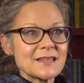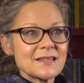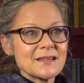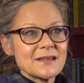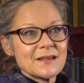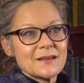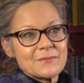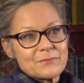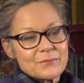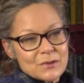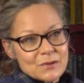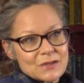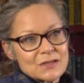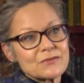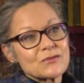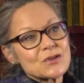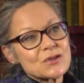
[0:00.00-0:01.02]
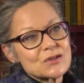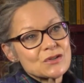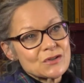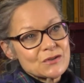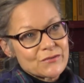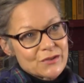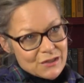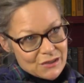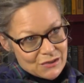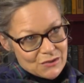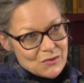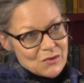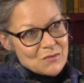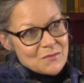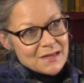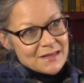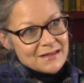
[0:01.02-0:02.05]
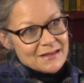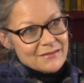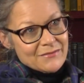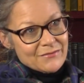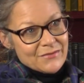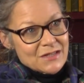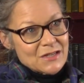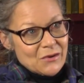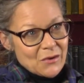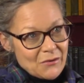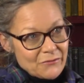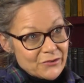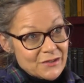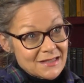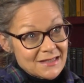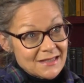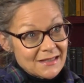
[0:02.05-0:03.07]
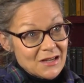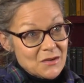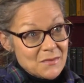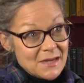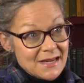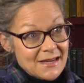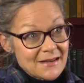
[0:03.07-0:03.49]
the books for the Zoom and the video conferencing? You mean?